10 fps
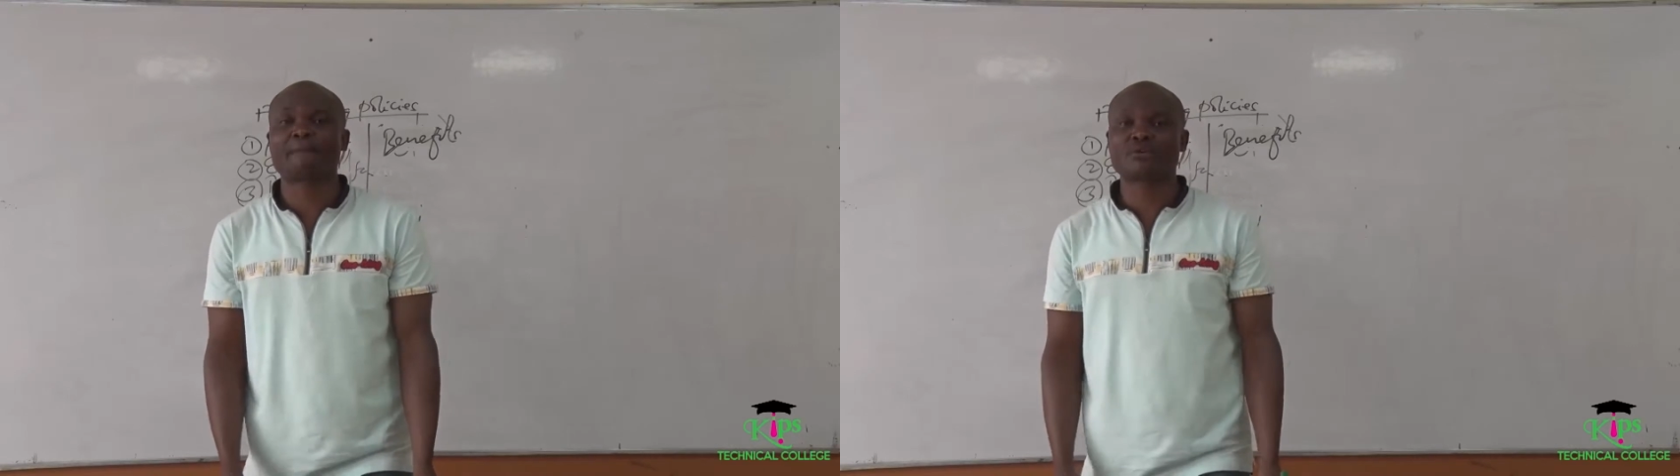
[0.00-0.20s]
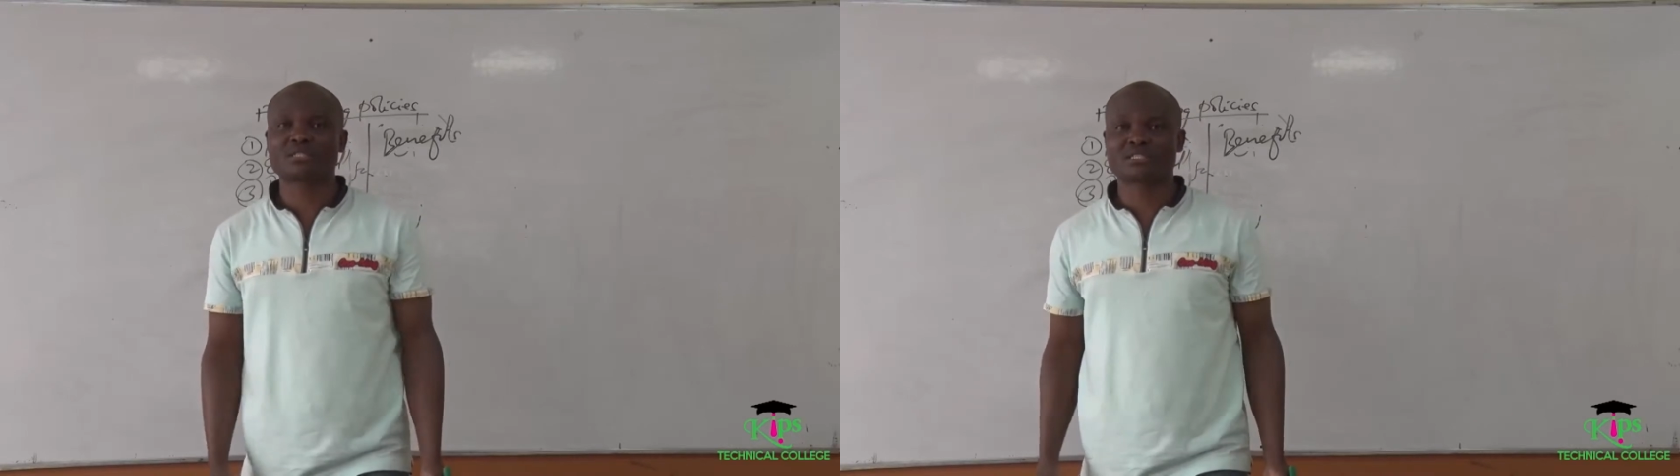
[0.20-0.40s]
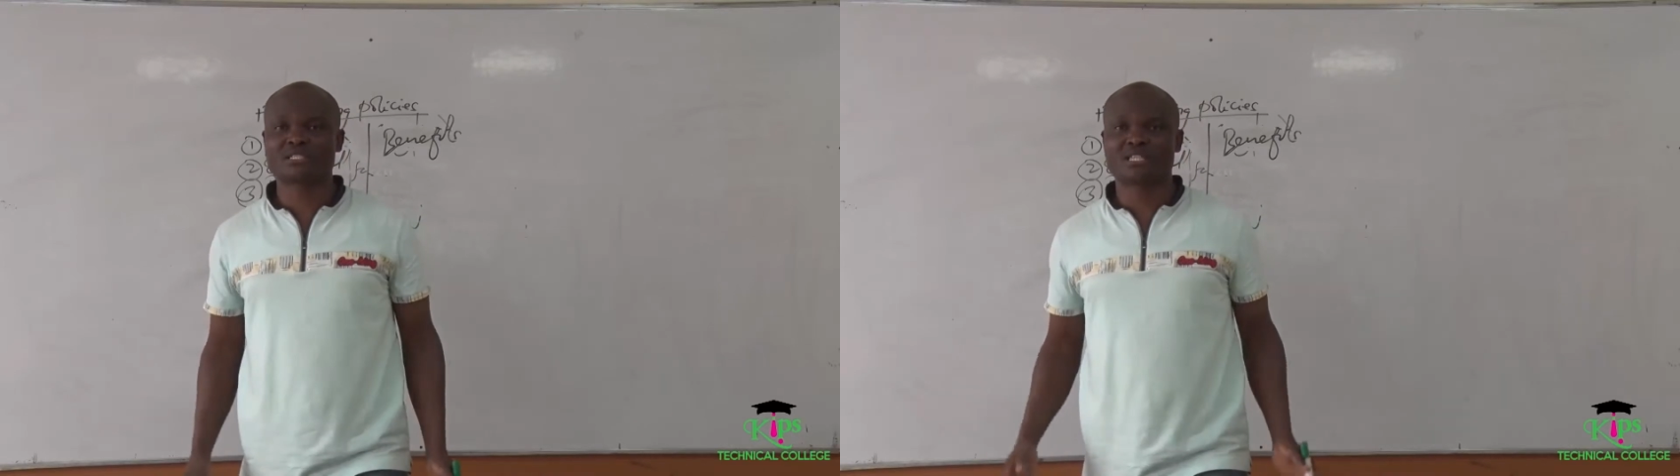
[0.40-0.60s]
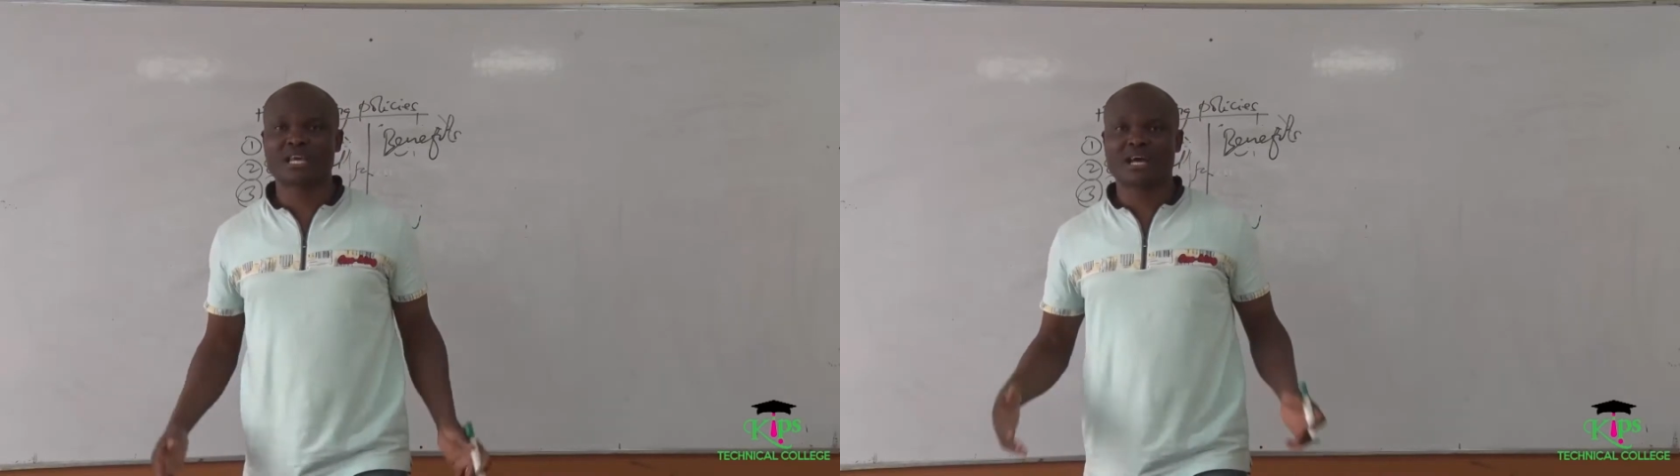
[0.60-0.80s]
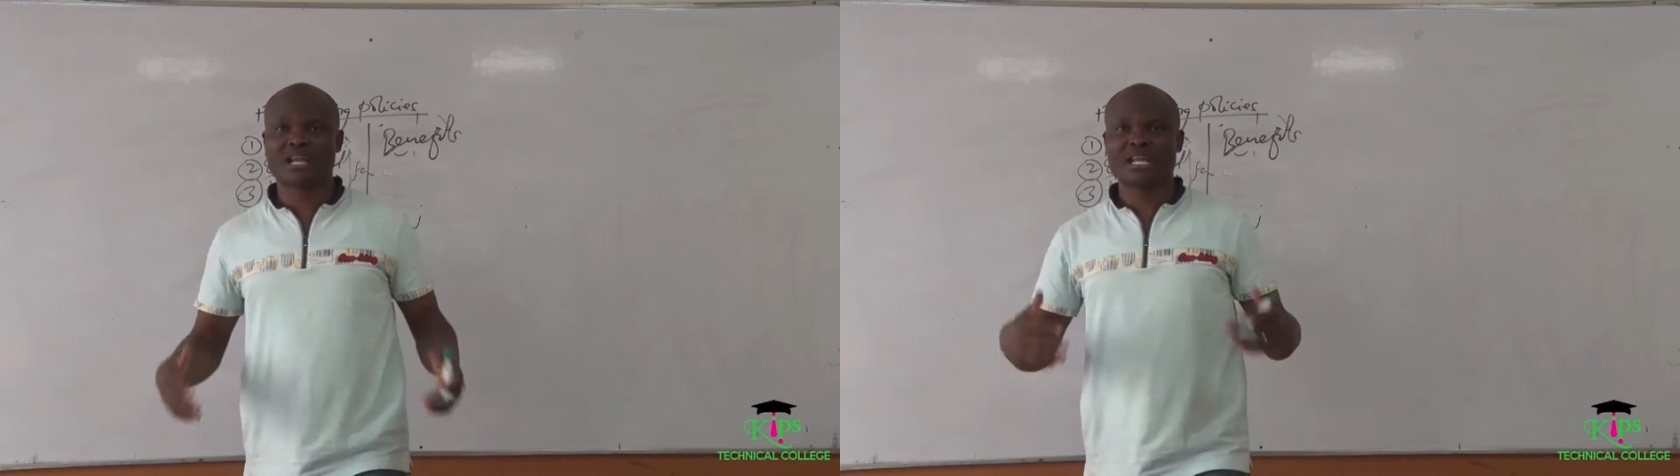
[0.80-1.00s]
policy, they
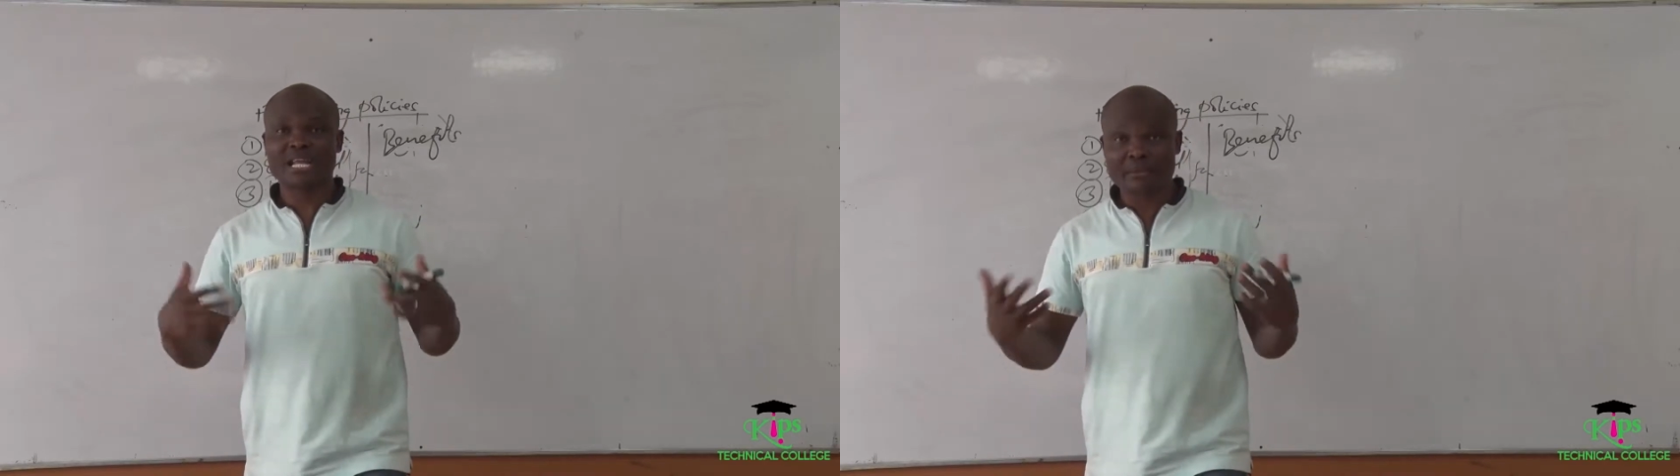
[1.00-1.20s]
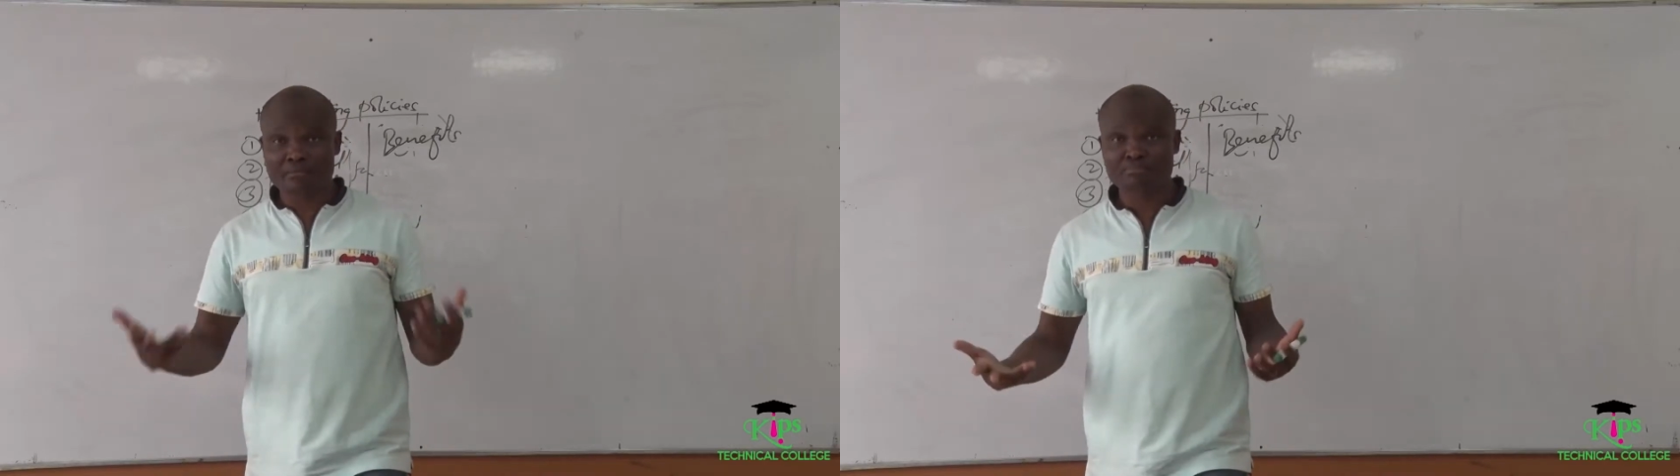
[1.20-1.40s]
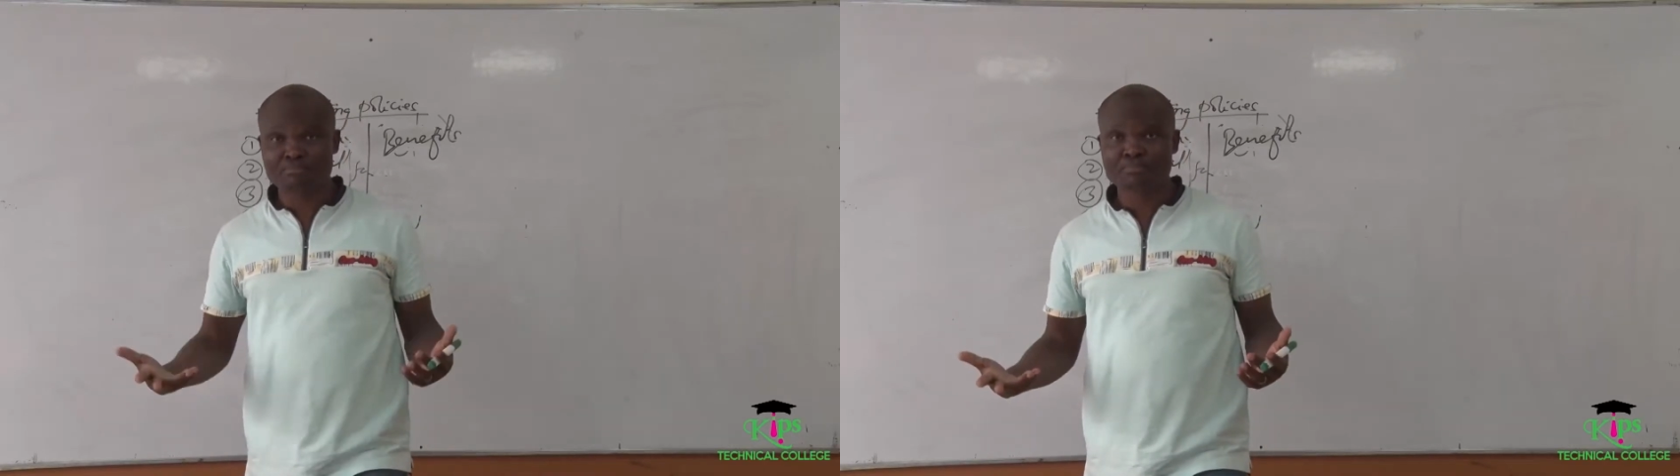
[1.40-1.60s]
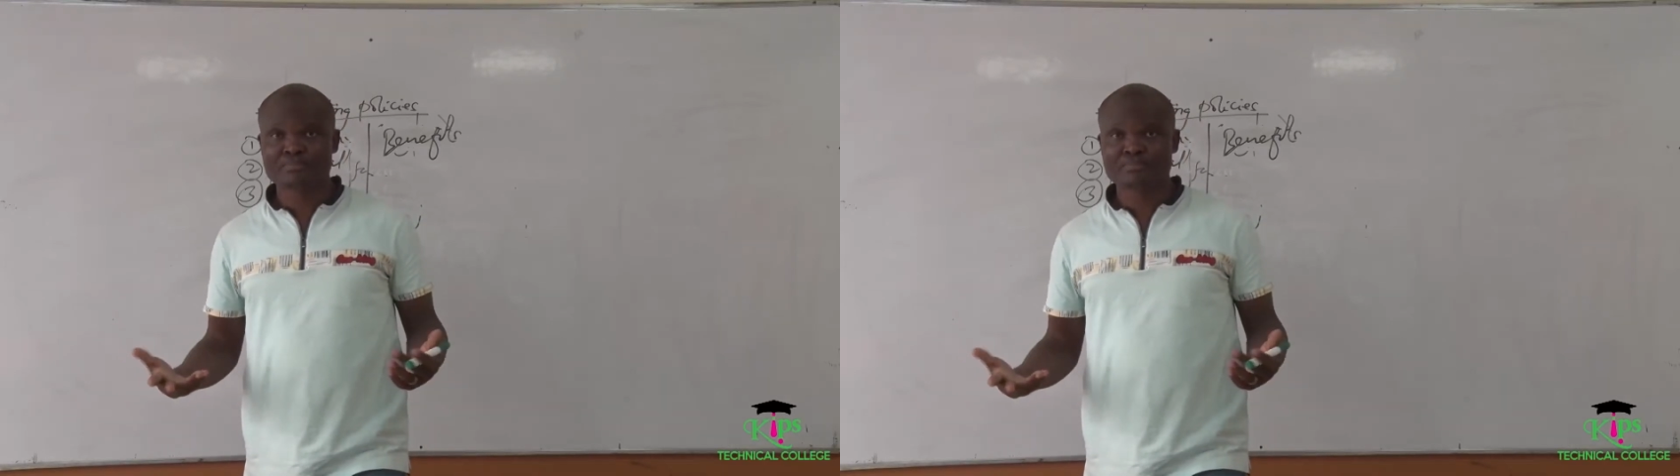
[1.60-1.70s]
are lame